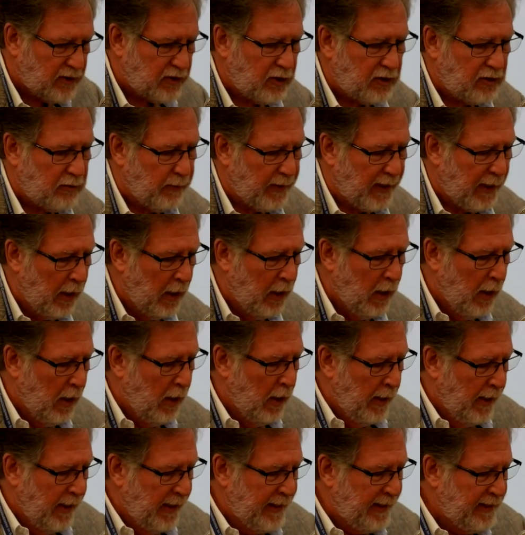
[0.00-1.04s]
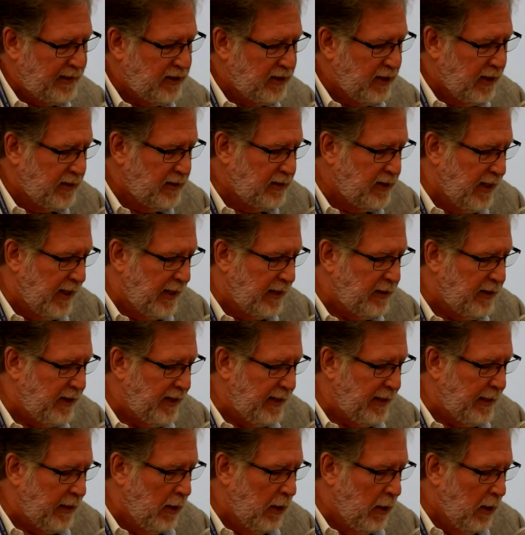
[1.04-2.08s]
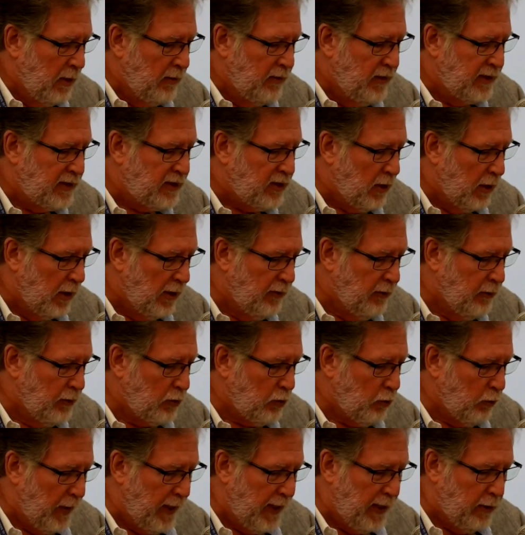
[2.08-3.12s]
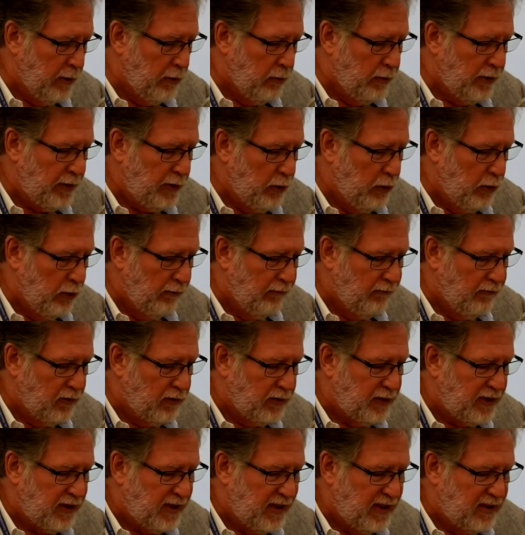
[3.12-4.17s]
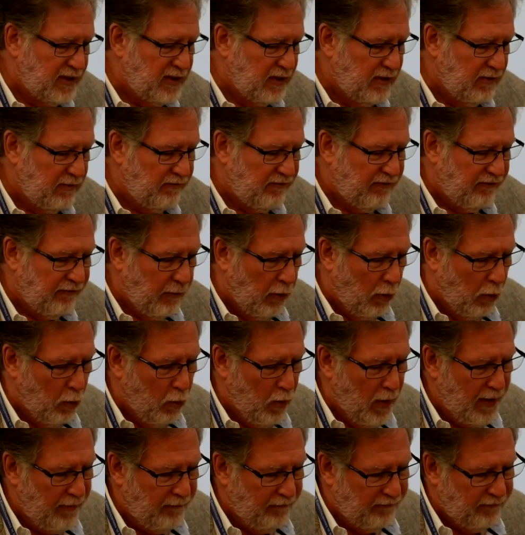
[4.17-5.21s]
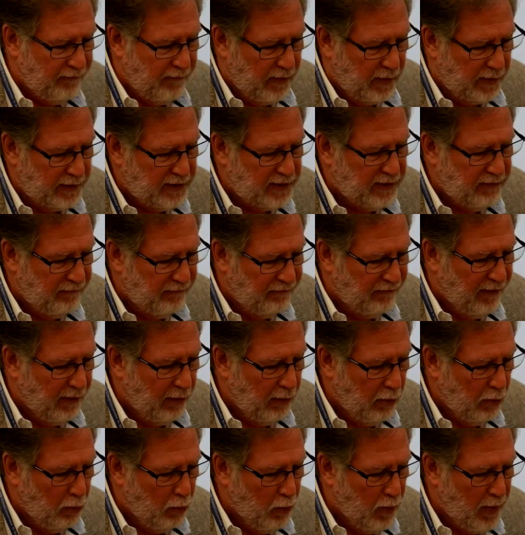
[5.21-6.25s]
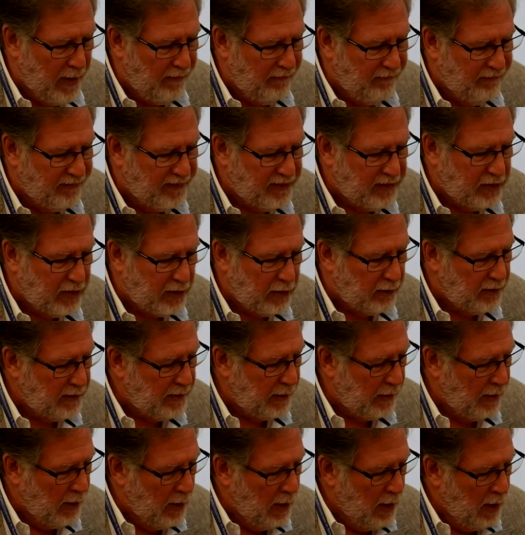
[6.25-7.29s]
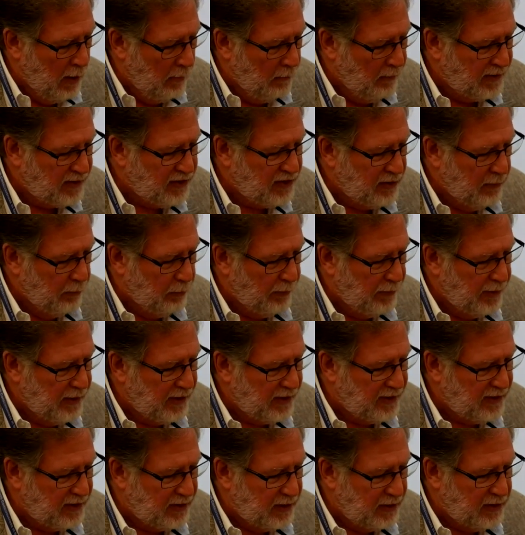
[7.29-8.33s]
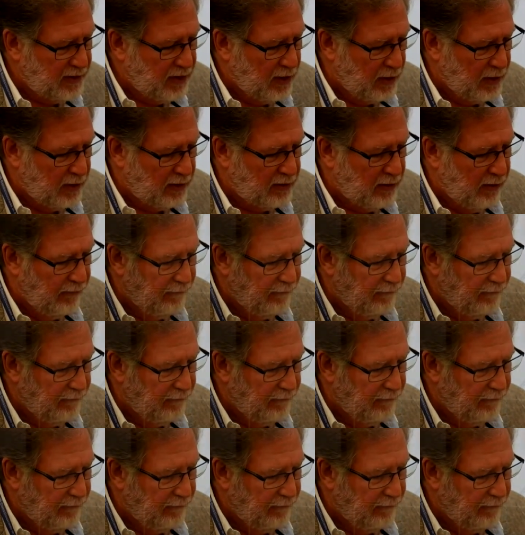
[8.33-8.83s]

Excuse me. He says that the, this other grander universe isn't, away, isn't far away physically, but simply exists on a